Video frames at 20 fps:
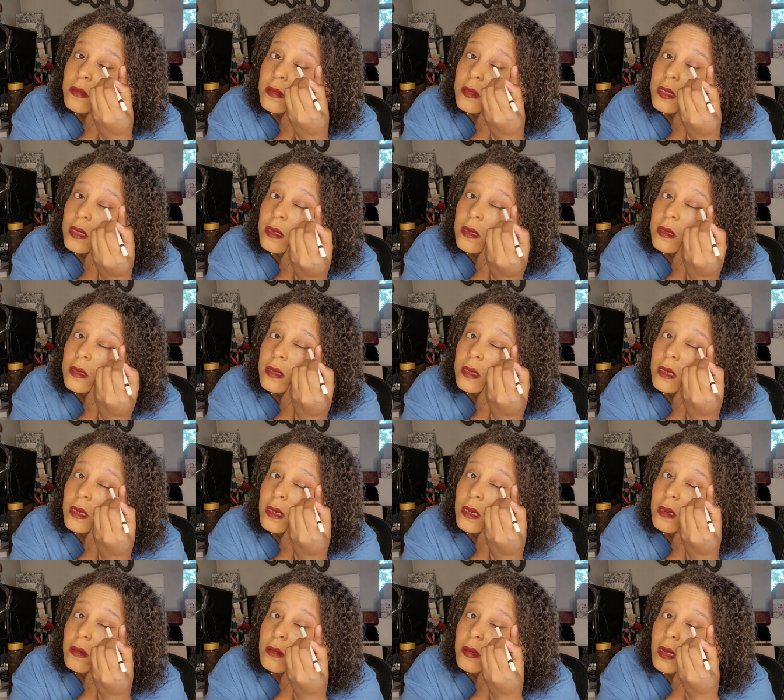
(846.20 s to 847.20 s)
Oh, see,
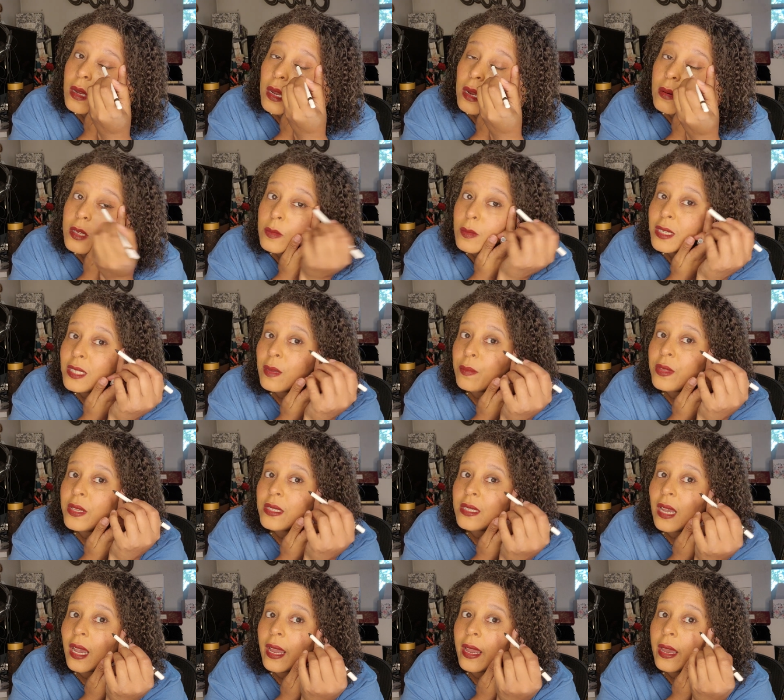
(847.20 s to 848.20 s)
I'm, I always mess up
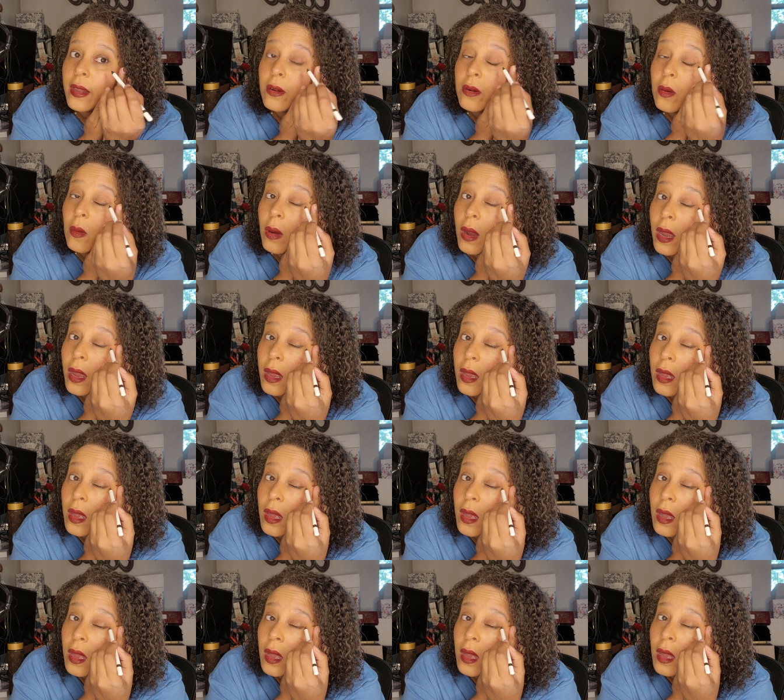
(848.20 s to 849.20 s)
this eye. I don't know why.
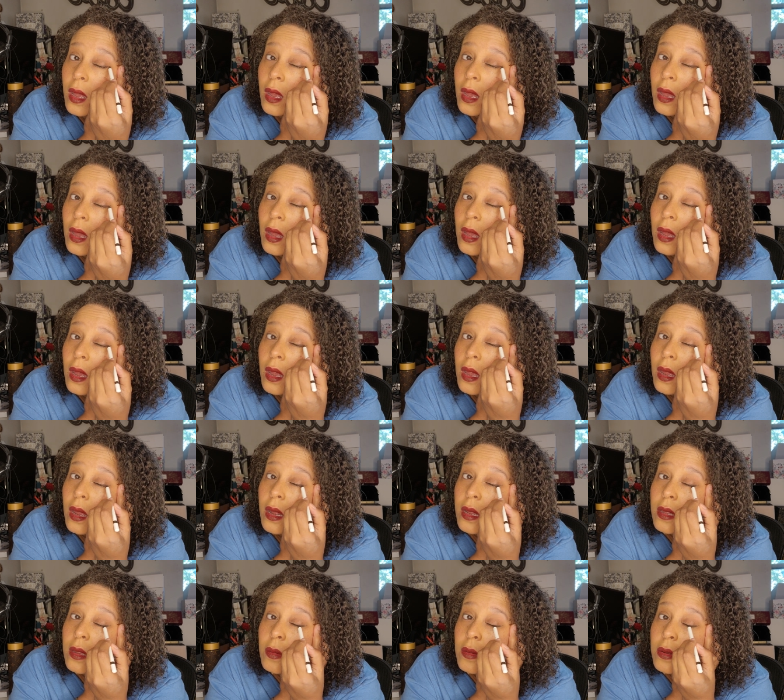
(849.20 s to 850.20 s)

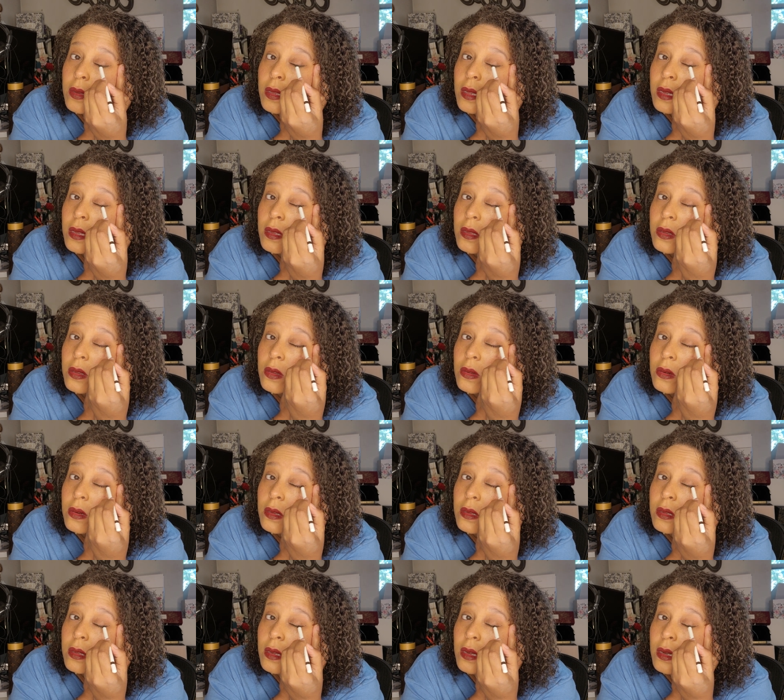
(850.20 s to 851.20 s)
It's almost like as soon
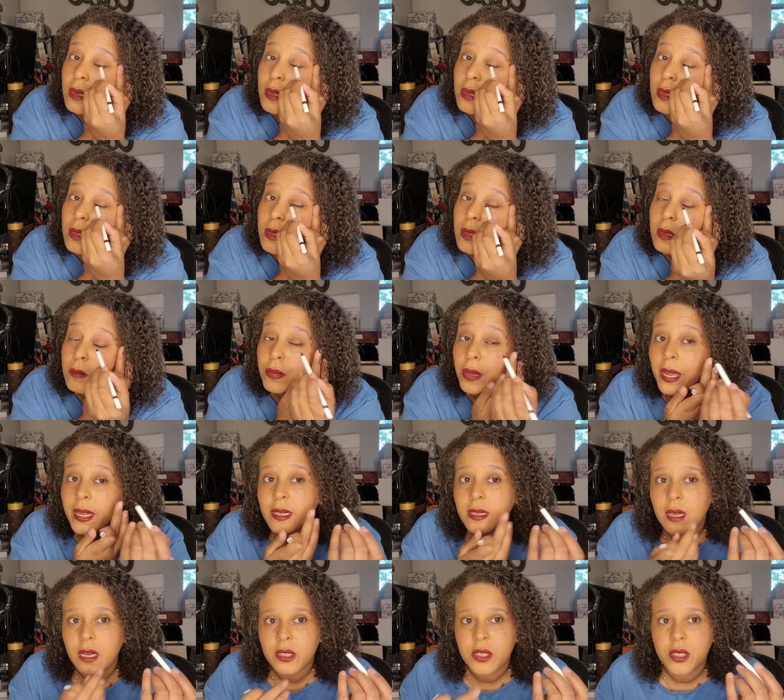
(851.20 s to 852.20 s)
as the, the
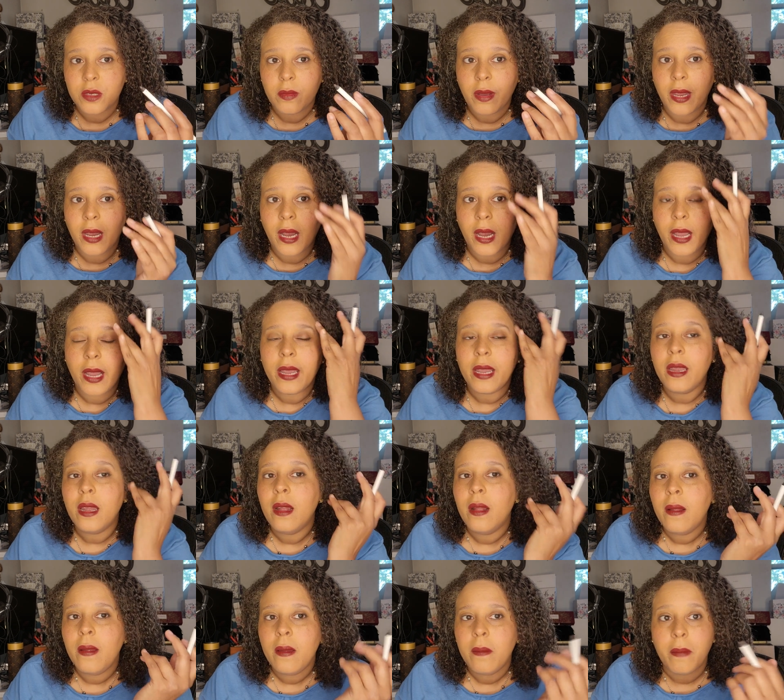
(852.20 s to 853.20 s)
pen touches my eye,
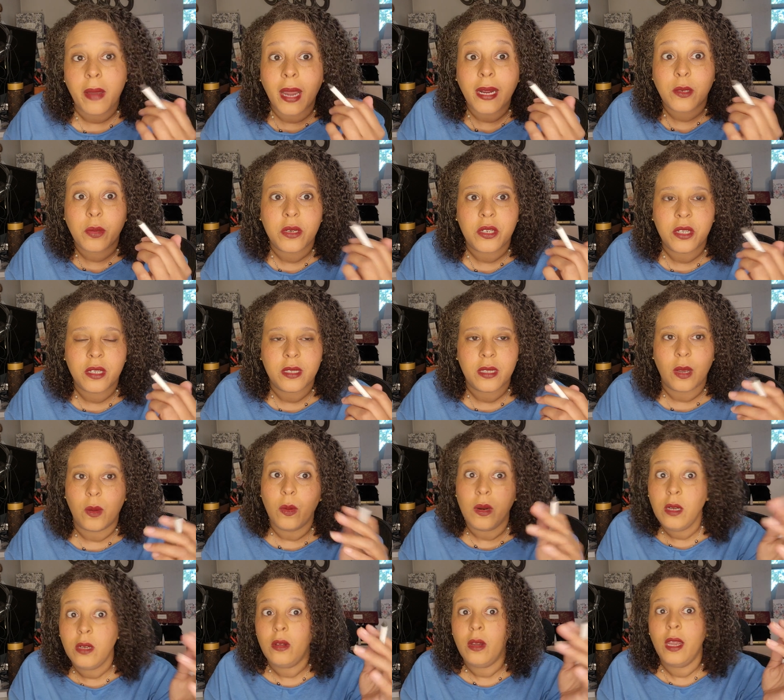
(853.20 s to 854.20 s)
my eye twitches like,
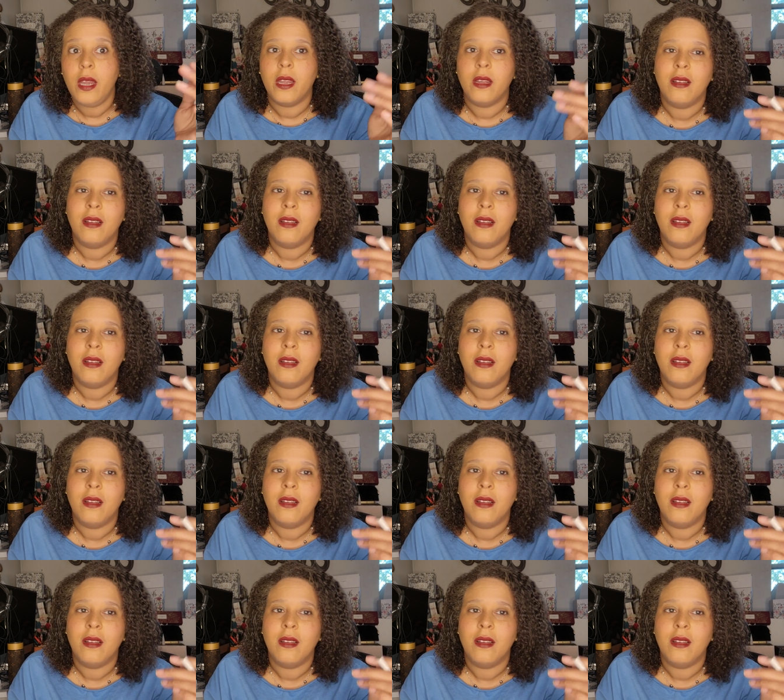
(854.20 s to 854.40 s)
what are you doing?